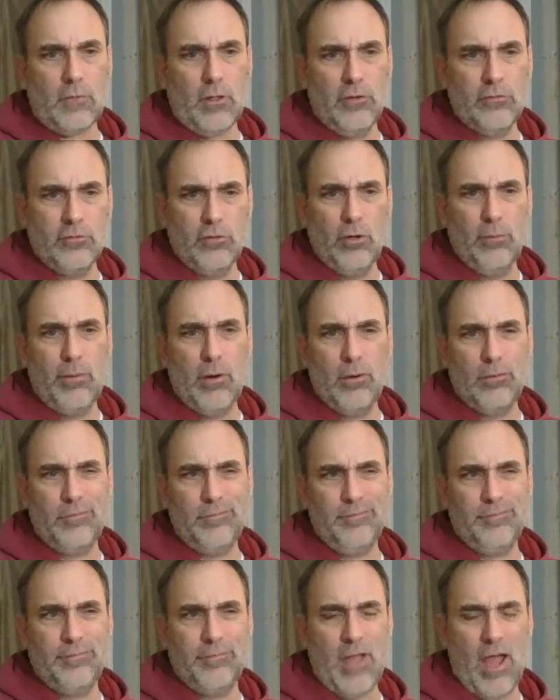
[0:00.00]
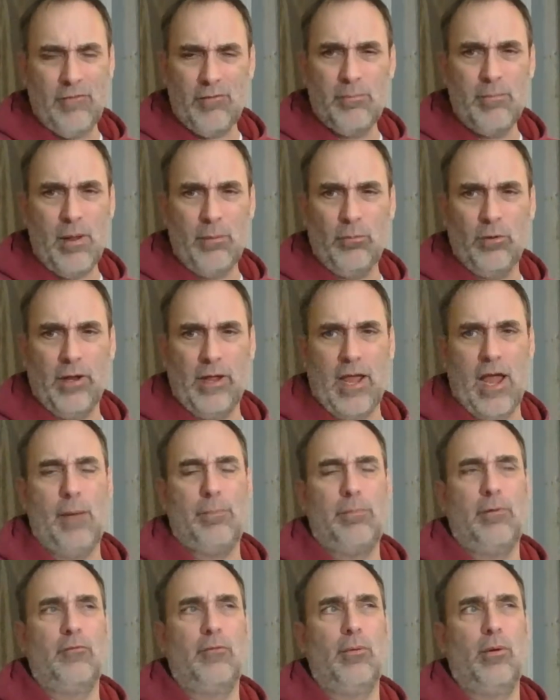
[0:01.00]
So about, I have a memory
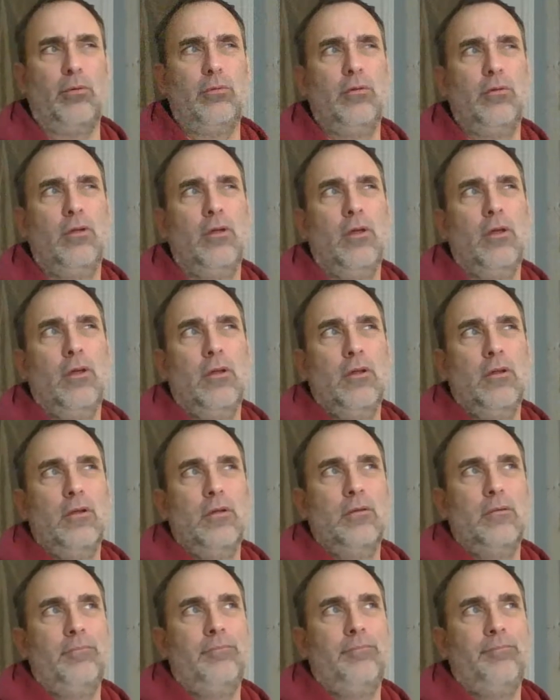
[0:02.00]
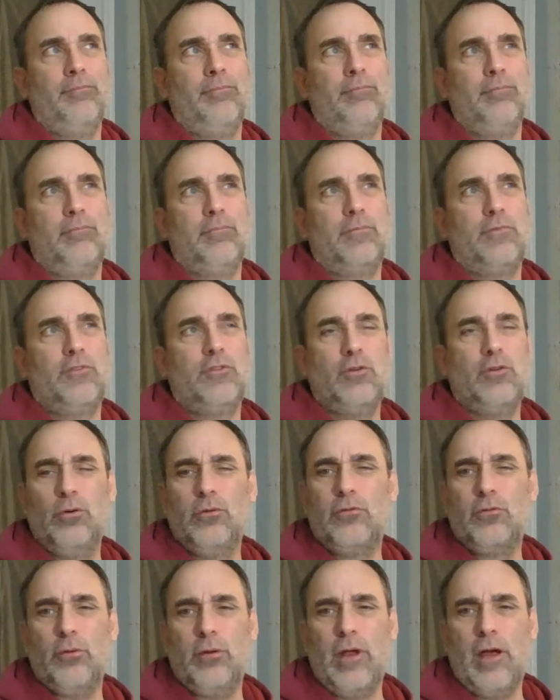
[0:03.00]
gap of about two,
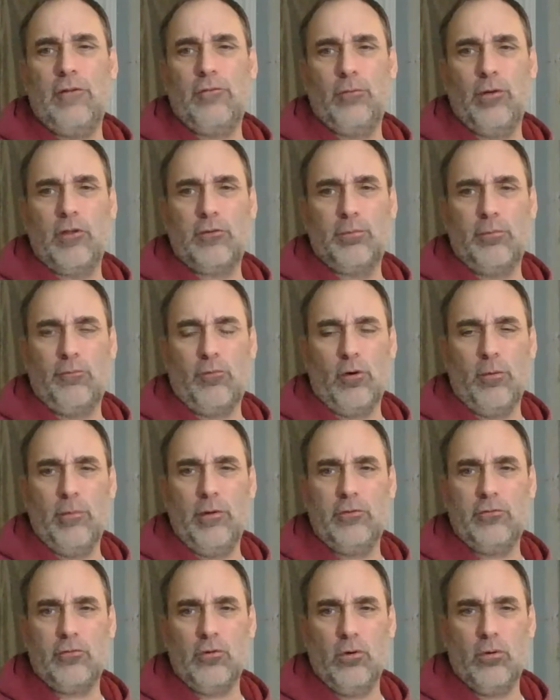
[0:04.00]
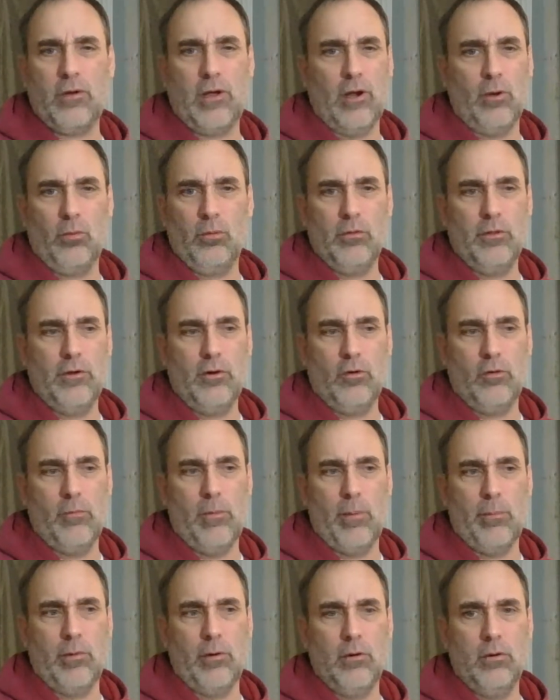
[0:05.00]
two and a half weeks before my stroke, I really don't
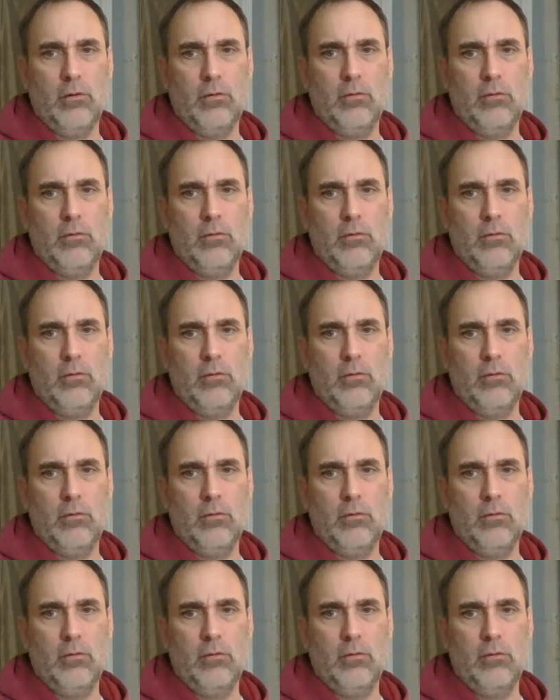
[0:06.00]
remember.